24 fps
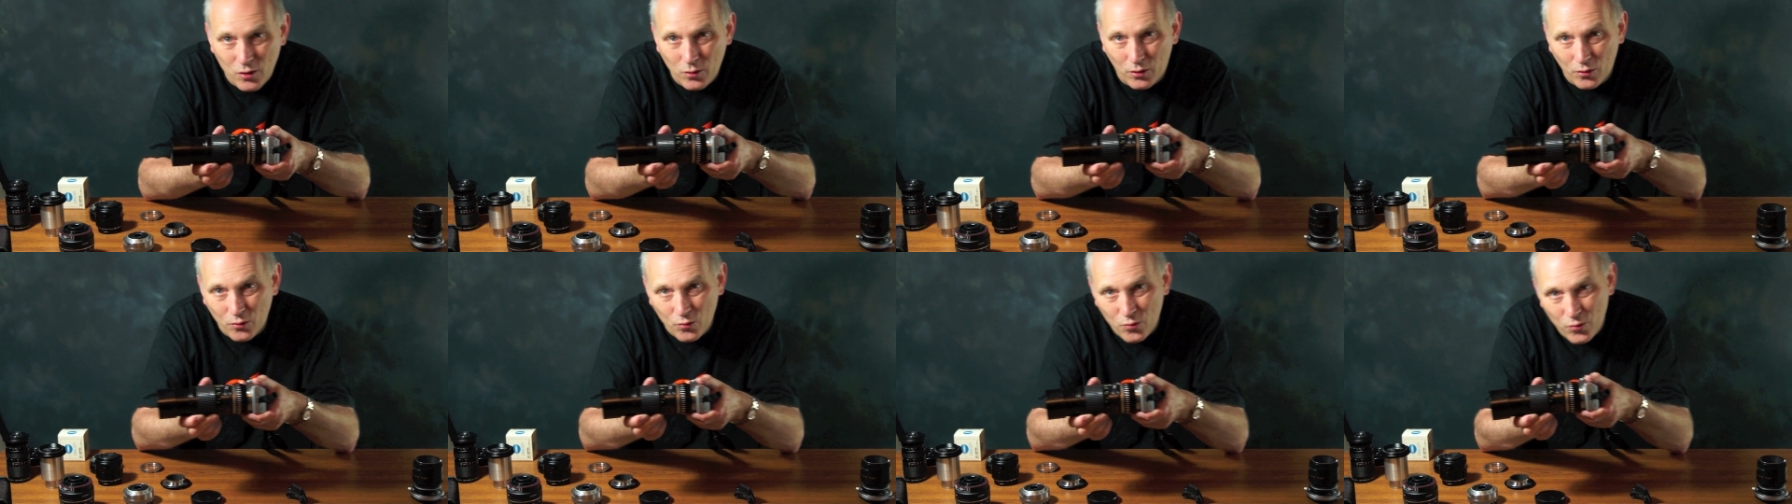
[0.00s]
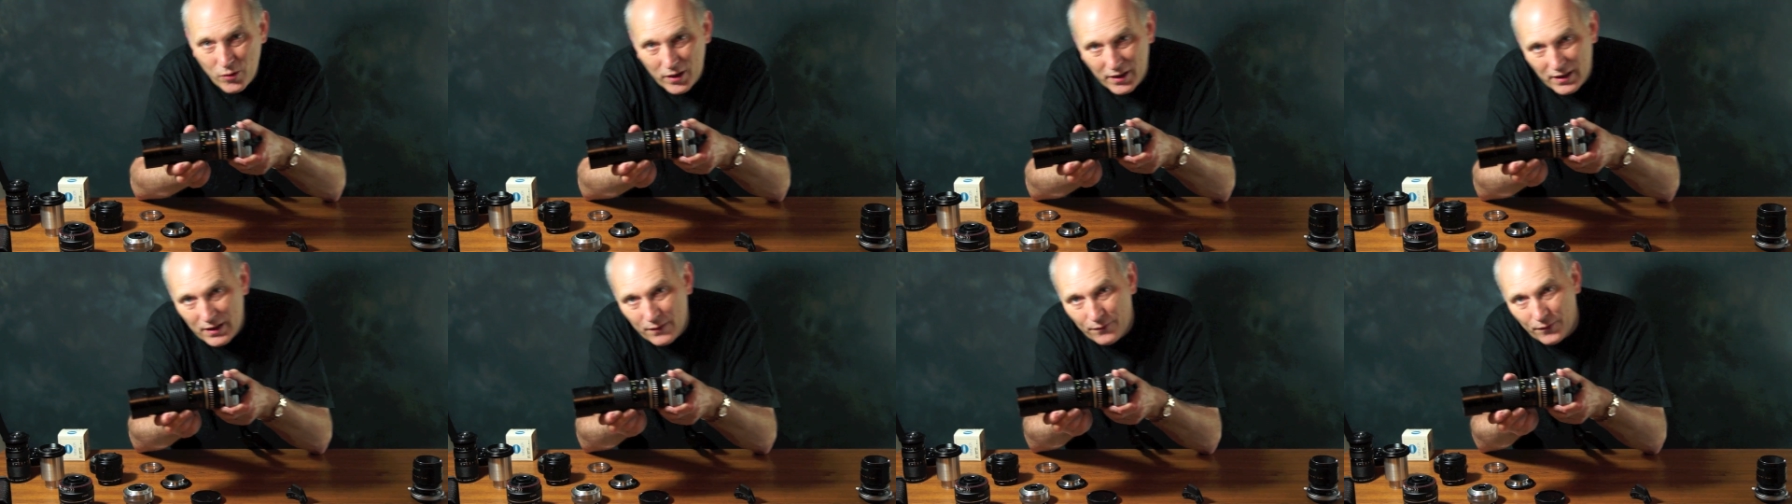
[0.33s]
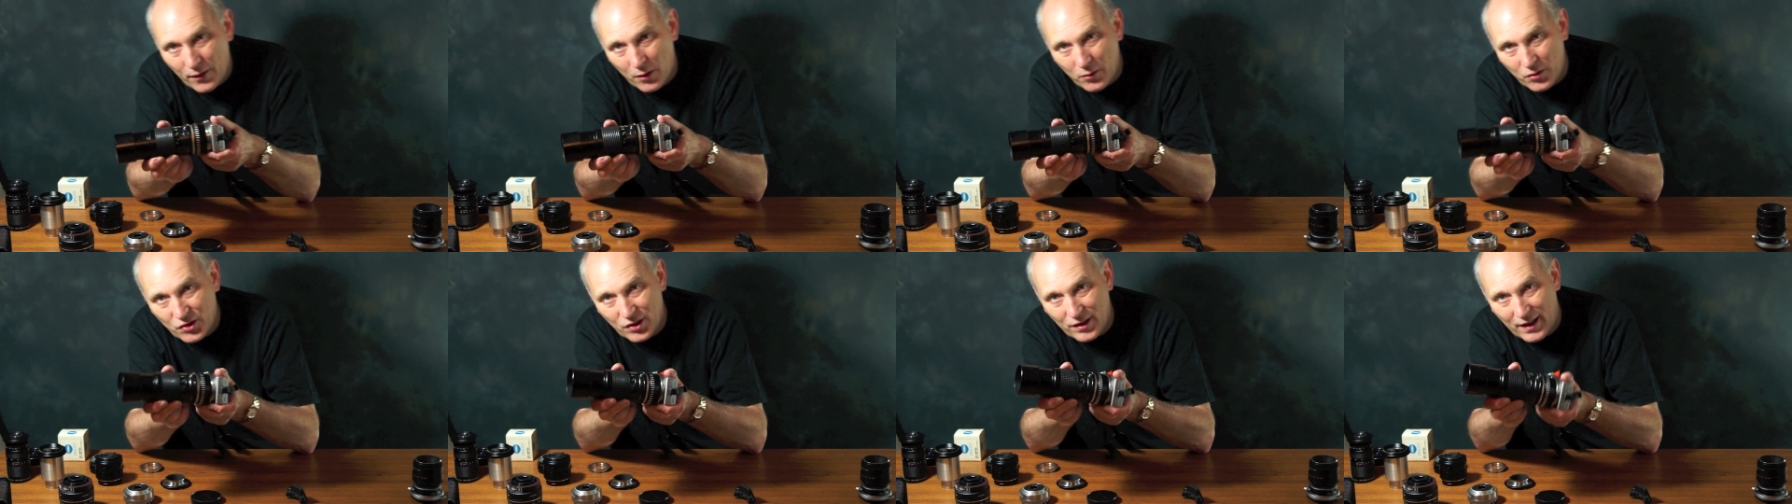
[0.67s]
You can really
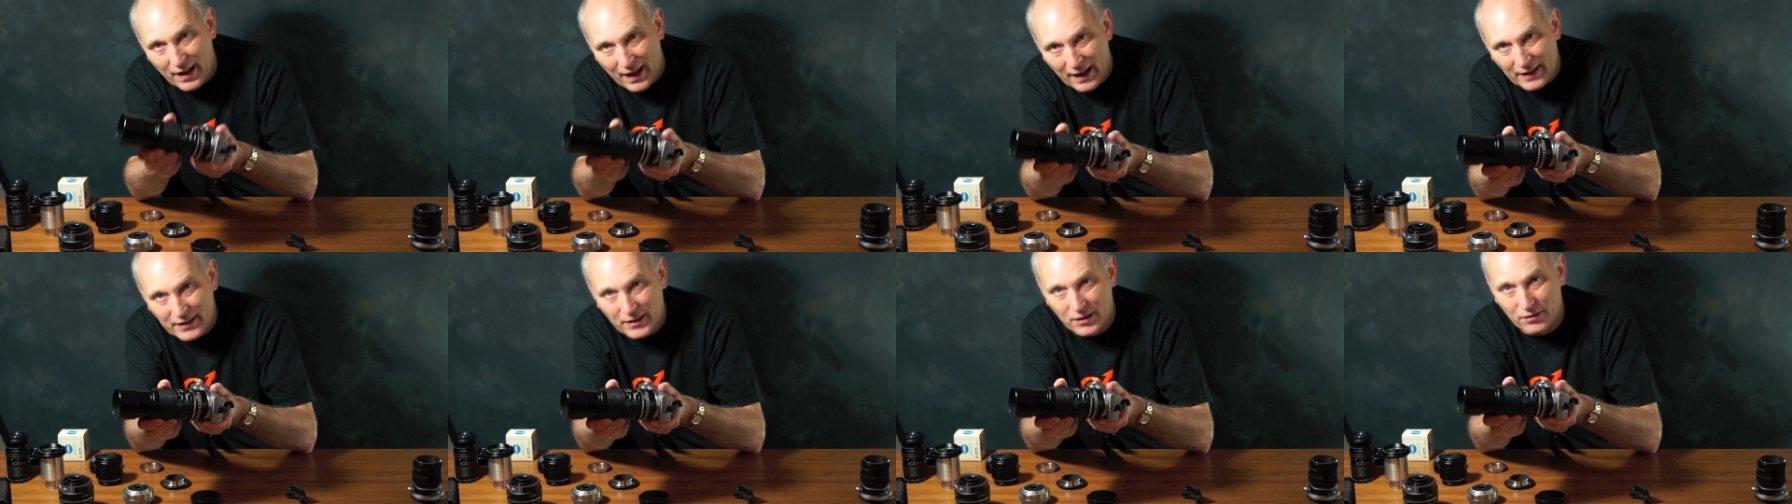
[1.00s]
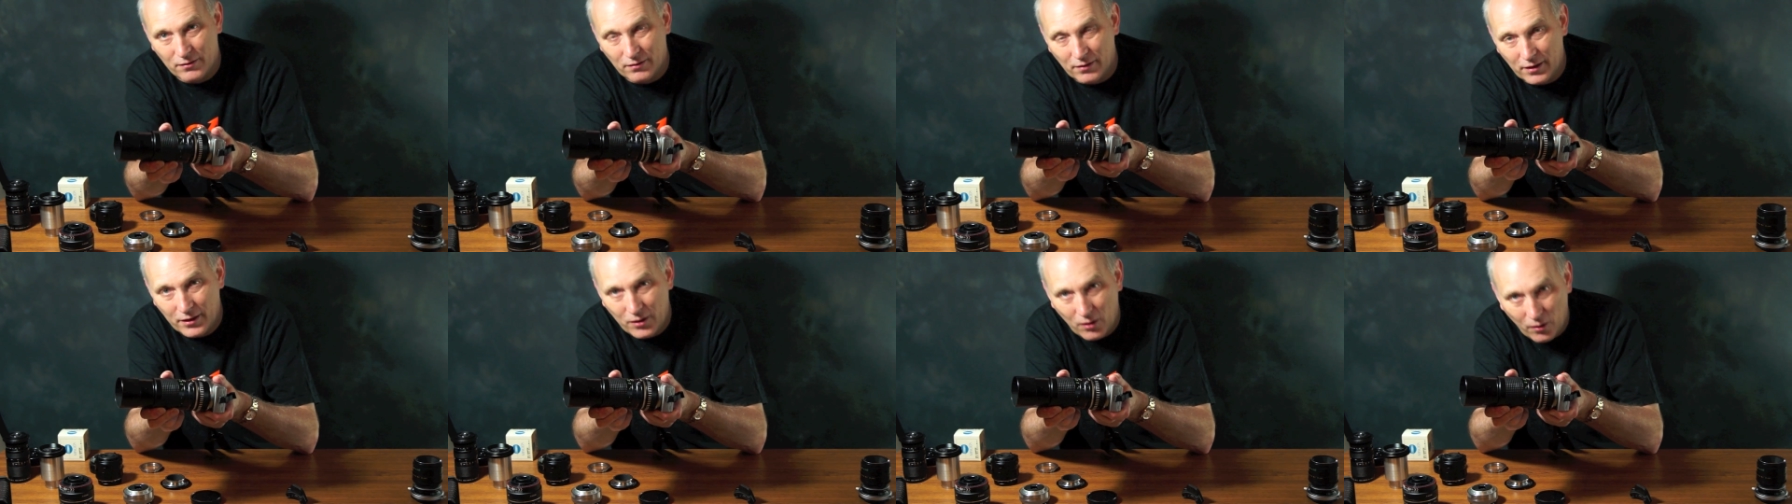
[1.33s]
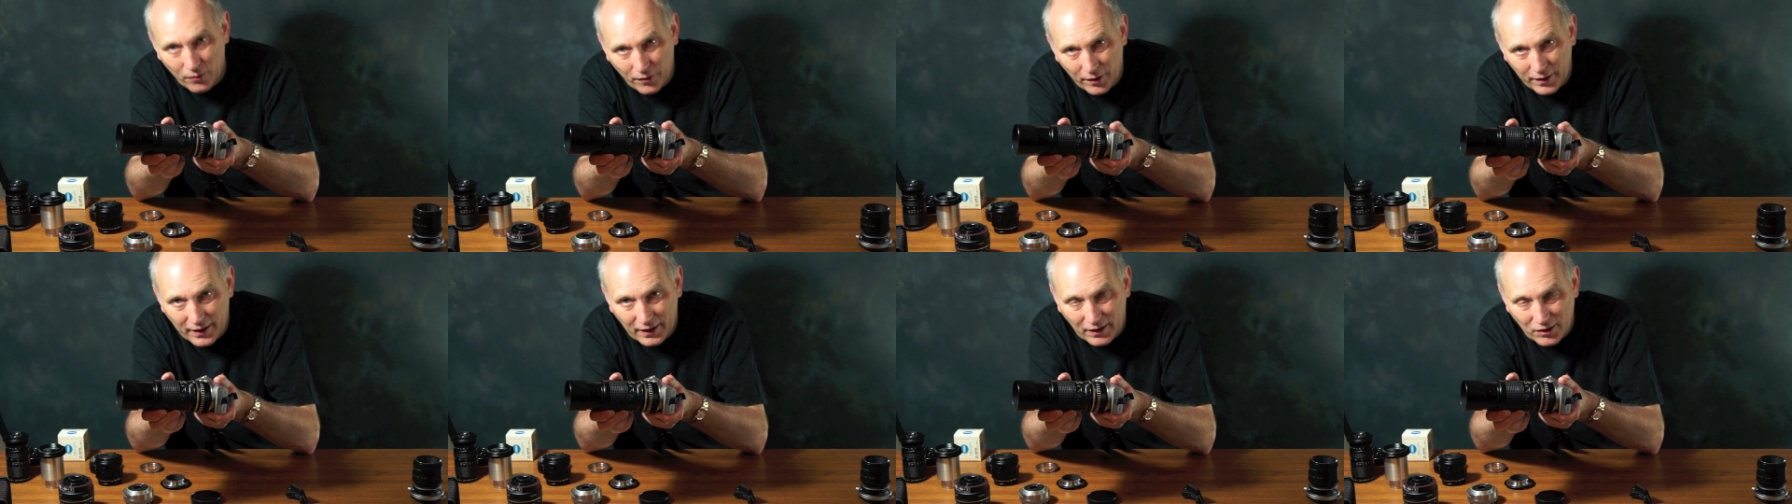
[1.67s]
focus it accurately
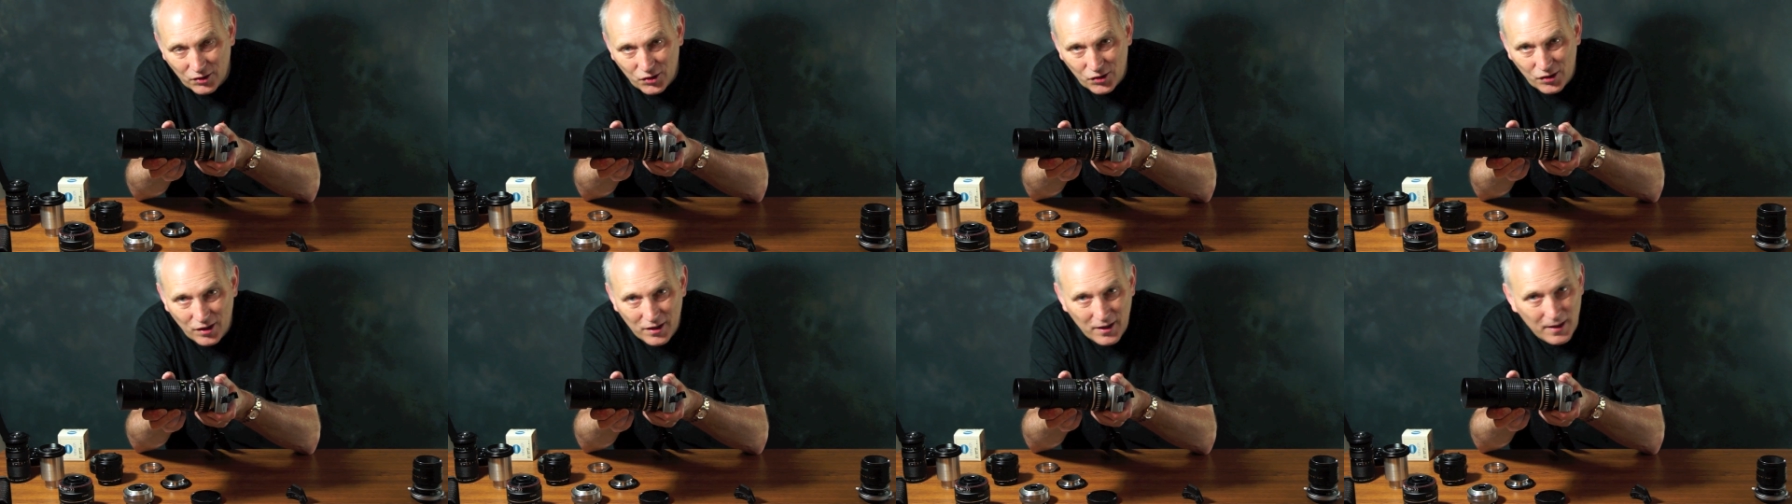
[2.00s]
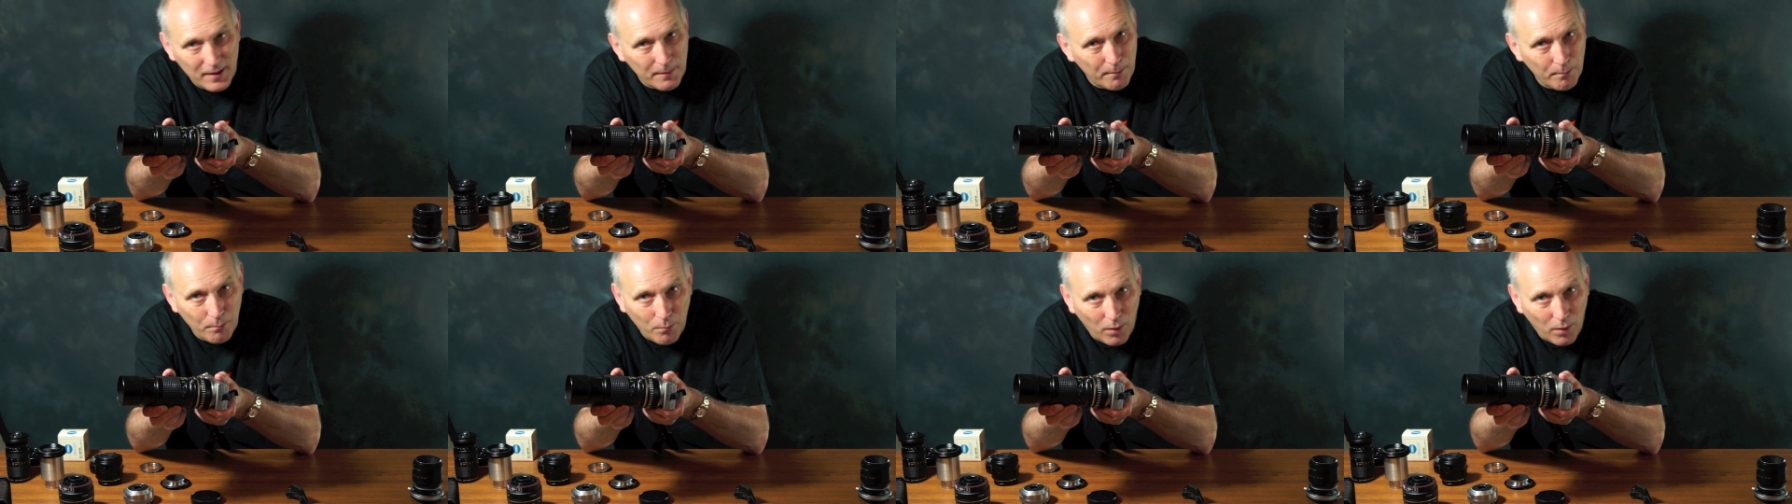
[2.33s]
on the NEX,